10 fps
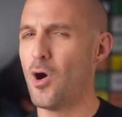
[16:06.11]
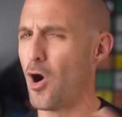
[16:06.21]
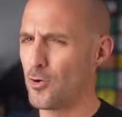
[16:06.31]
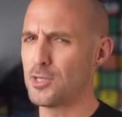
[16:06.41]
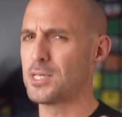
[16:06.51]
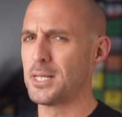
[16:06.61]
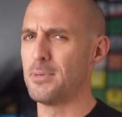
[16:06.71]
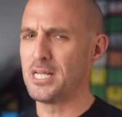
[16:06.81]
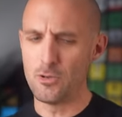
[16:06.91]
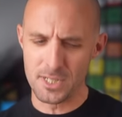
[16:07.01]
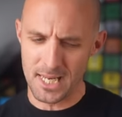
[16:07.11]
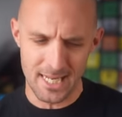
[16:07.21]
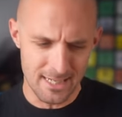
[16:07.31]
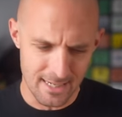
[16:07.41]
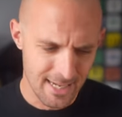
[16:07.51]
Are you somebody who's
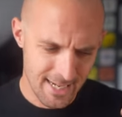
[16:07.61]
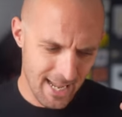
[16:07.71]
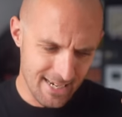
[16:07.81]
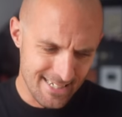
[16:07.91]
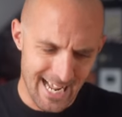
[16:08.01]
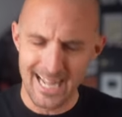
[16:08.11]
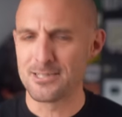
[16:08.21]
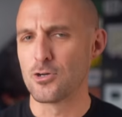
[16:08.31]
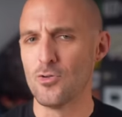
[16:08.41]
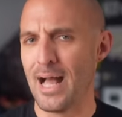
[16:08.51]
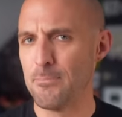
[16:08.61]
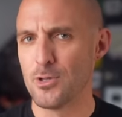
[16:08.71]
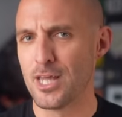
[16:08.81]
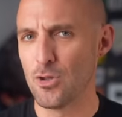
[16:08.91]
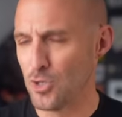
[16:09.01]
in a tactical
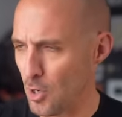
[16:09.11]
application?